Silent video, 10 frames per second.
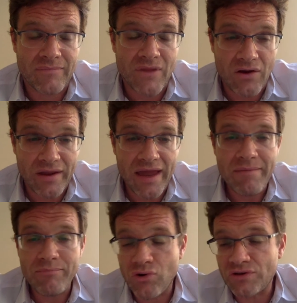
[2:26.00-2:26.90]
Okay,
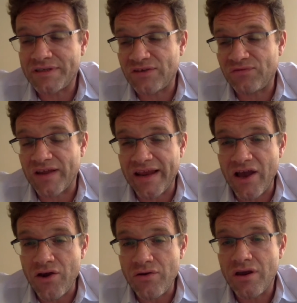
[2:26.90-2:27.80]
pause this
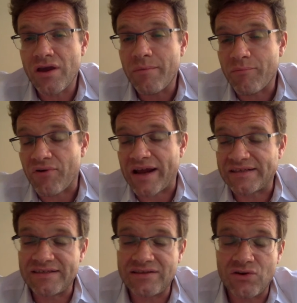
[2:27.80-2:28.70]
video.
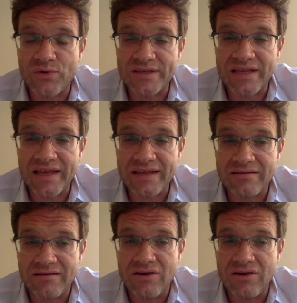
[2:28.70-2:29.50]
Practice the Quizlet.